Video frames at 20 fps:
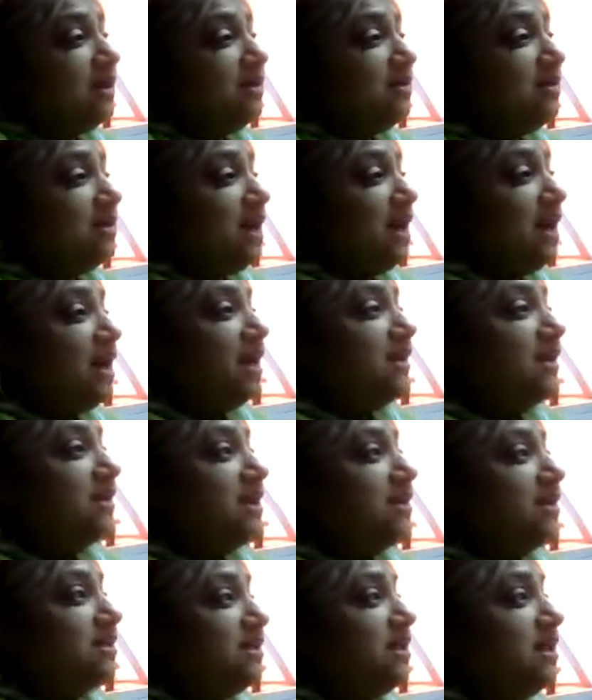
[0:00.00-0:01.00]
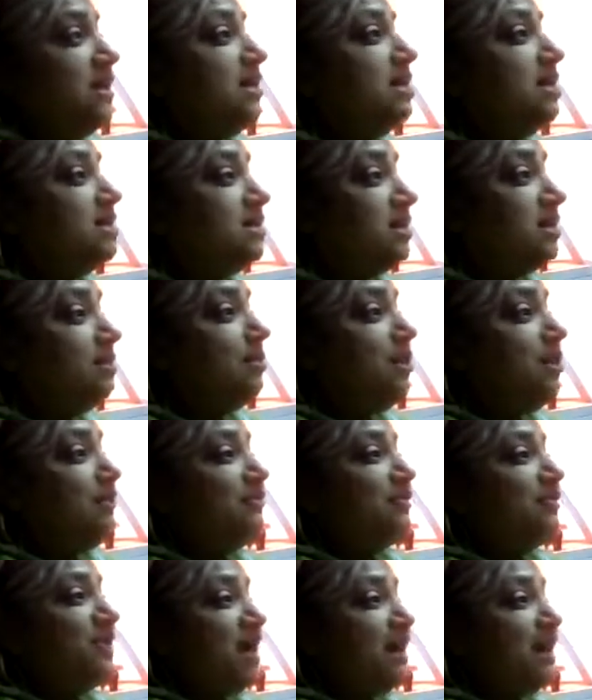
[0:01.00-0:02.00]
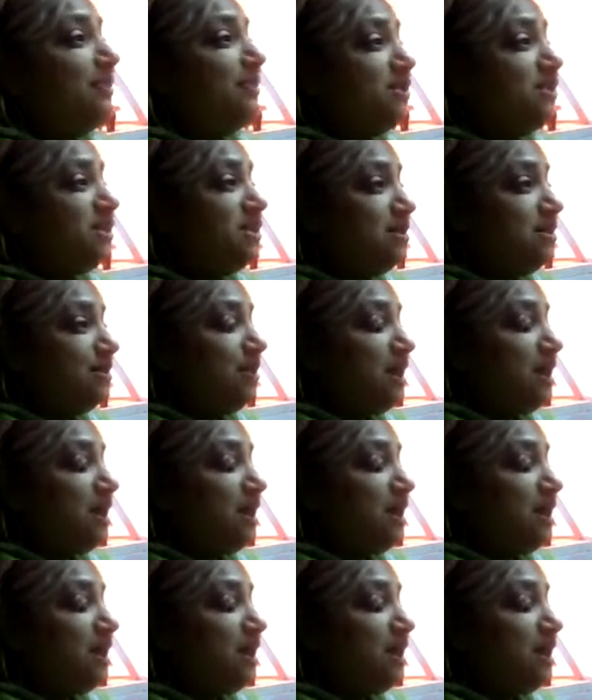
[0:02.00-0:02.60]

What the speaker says: saying that sickness in me, if it happens to me,